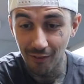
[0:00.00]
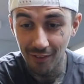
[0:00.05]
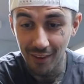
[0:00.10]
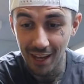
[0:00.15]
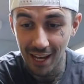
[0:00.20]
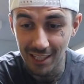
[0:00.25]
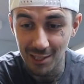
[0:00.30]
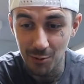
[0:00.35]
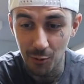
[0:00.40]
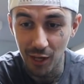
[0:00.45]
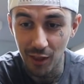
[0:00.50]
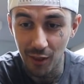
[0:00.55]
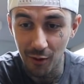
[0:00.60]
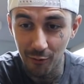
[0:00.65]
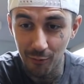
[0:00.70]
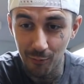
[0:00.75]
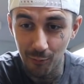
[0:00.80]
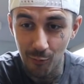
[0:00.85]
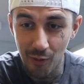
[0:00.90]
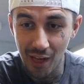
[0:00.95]
That's where
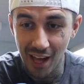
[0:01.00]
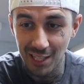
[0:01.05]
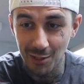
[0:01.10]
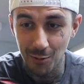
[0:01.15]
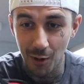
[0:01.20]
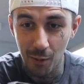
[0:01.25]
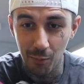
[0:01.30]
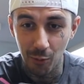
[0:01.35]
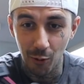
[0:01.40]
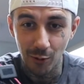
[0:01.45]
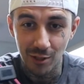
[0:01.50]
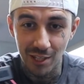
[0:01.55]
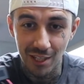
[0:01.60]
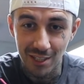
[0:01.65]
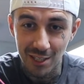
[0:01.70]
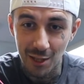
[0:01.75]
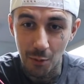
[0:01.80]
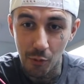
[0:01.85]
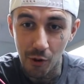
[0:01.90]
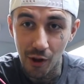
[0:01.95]
it plugs
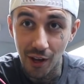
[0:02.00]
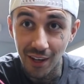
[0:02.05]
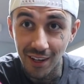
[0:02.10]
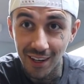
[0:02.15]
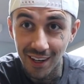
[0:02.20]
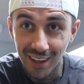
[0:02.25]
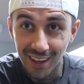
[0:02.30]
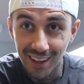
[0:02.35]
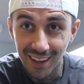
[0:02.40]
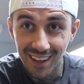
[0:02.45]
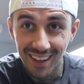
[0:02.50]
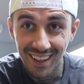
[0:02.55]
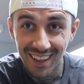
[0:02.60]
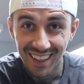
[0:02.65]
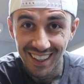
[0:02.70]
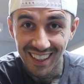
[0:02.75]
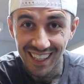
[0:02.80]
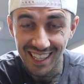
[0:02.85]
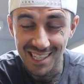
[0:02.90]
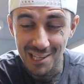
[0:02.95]
into the brain.
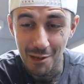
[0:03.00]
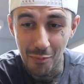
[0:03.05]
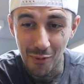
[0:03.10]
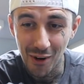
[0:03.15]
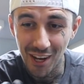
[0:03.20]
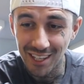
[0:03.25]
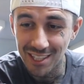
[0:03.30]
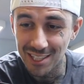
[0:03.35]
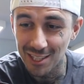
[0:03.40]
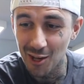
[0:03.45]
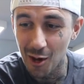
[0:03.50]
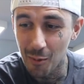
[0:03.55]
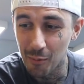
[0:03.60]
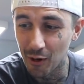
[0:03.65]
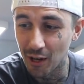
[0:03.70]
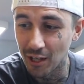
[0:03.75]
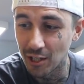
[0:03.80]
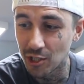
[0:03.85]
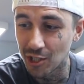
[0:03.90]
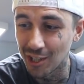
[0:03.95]
That's the brains of the
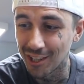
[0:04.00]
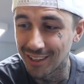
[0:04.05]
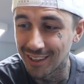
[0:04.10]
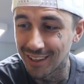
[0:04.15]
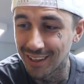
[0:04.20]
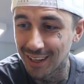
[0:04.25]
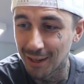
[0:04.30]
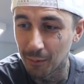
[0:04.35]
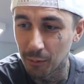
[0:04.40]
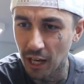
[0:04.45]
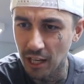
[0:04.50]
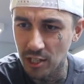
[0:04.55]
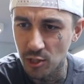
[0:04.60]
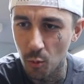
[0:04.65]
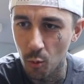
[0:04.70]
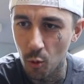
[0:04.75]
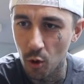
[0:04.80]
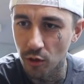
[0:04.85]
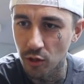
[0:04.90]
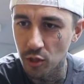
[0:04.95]
operation. I'm
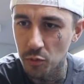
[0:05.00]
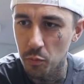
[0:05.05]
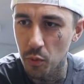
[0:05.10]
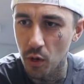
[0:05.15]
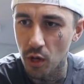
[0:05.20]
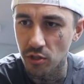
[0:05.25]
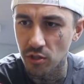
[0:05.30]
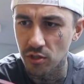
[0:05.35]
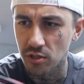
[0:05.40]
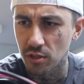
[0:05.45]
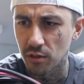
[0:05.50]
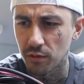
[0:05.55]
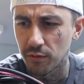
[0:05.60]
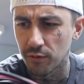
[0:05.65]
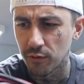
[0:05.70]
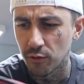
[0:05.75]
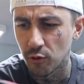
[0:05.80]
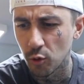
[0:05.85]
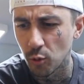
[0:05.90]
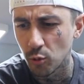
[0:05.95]
guessing one's
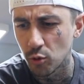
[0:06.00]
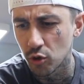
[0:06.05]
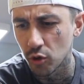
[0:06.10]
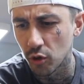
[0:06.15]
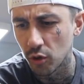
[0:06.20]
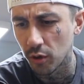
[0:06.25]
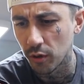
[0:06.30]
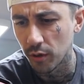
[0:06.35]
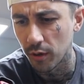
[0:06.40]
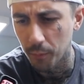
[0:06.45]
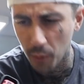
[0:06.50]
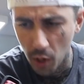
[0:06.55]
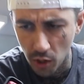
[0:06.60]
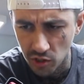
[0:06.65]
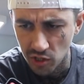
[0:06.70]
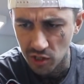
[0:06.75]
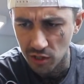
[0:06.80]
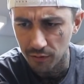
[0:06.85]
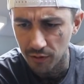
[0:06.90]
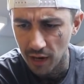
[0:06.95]
positive, neutral,
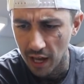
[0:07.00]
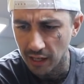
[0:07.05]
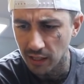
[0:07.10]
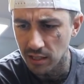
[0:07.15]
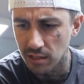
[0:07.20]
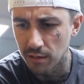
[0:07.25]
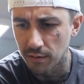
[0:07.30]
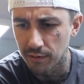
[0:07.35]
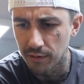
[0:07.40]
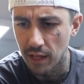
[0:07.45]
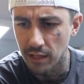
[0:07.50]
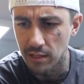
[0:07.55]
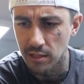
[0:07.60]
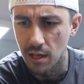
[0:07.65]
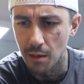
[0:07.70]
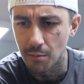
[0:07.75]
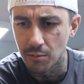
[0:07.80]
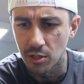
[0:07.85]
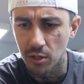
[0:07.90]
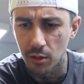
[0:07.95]
positive, negative. That's
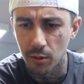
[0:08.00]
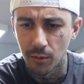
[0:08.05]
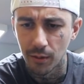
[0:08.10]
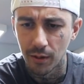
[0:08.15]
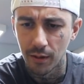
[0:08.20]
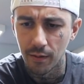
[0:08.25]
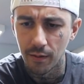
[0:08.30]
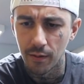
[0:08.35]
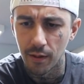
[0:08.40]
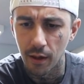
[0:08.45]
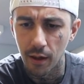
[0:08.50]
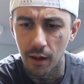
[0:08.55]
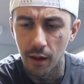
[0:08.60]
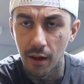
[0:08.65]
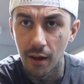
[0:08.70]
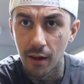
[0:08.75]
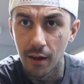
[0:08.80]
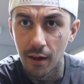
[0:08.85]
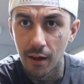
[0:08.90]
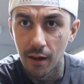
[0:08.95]
them two.
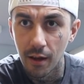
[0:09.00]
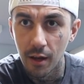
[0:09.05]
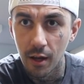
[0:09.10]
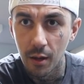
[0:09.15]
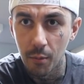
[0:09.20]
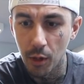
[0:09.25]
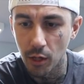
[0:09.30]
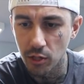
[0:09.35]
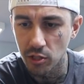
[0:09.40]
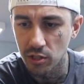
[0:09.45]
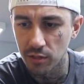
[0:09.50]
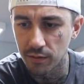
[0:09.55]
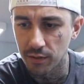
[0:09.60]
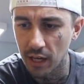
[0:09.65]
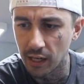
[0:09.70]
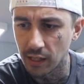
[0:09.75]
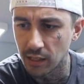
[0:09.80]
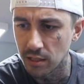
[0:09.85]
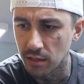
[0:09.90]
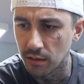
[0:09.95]
There, positive,
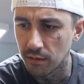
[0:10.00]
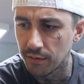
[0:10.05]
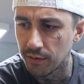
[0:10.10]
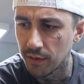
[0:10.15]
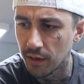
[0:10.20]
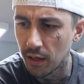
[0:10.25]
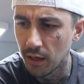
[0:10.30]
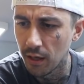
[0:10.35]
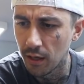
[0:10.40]
negative.